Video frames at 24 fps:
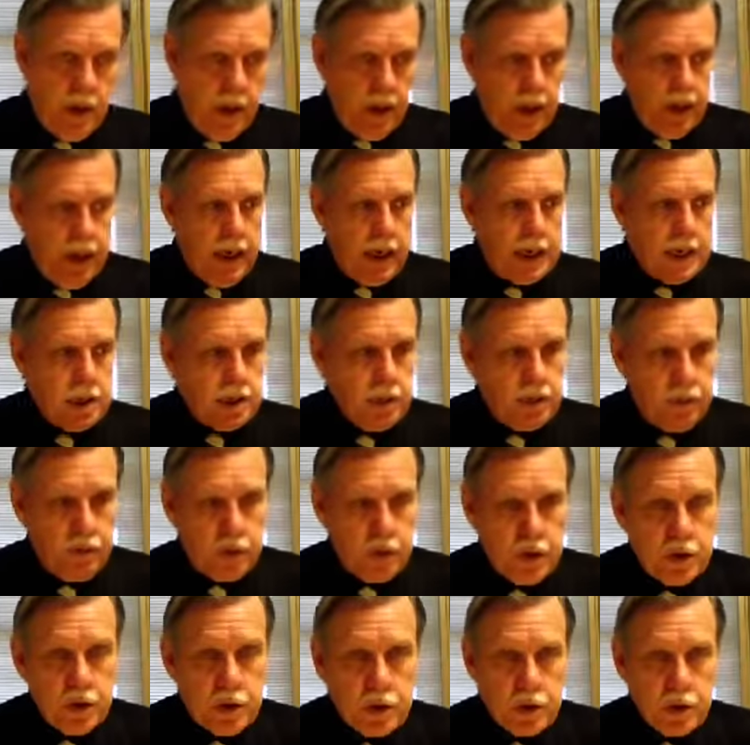lots of
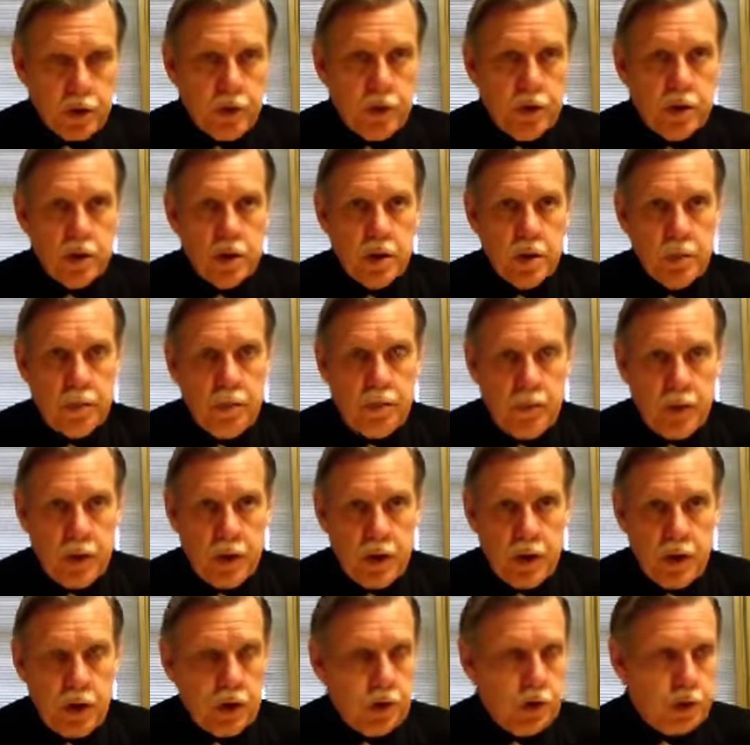concerns in
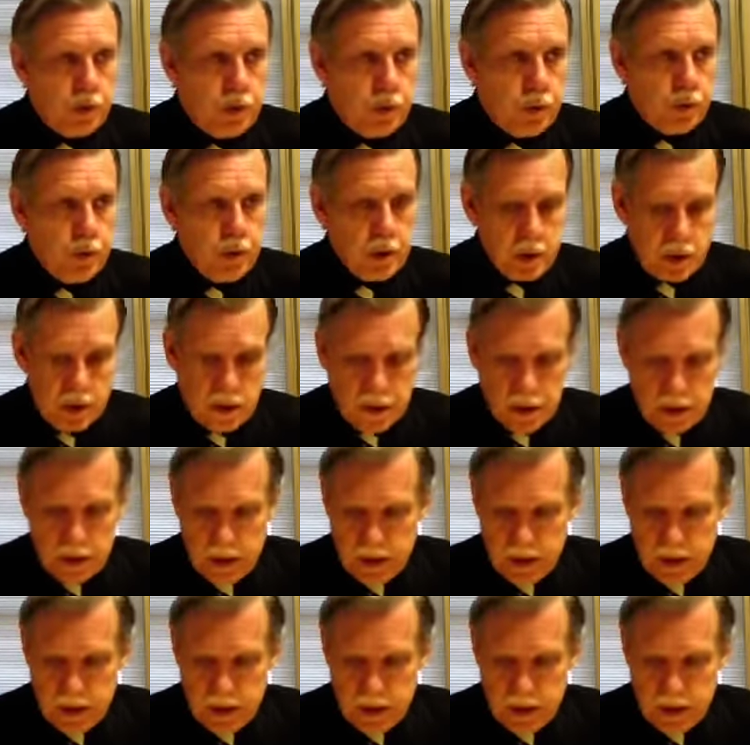the insurance